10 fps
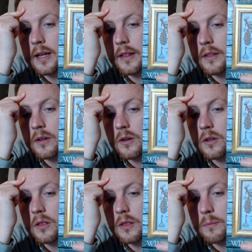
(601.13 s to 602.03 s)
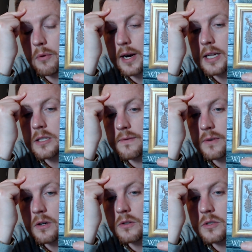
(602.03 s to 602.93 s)
and the branch
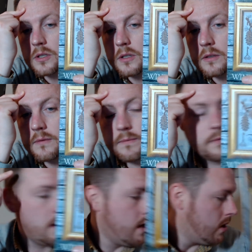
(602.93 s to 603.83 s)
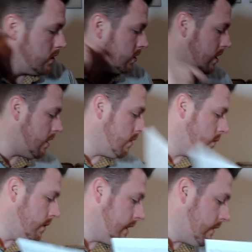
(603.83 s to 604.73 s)
first. So
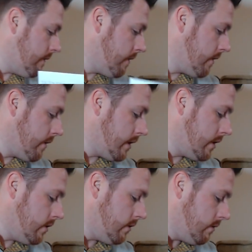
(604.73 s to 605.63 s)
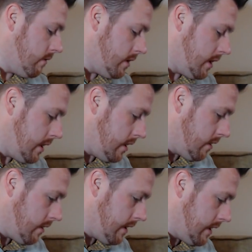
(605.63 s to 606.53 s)
without further ado,
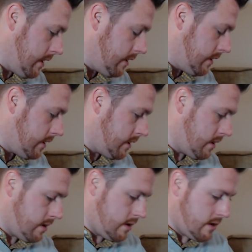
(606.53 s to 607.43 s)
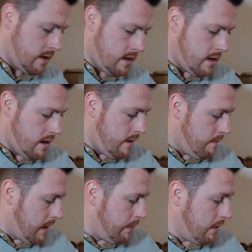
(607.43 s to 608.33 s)
here is
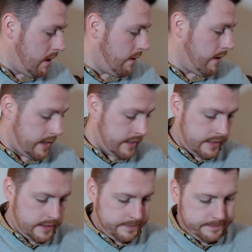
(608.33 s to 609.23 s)
my progress.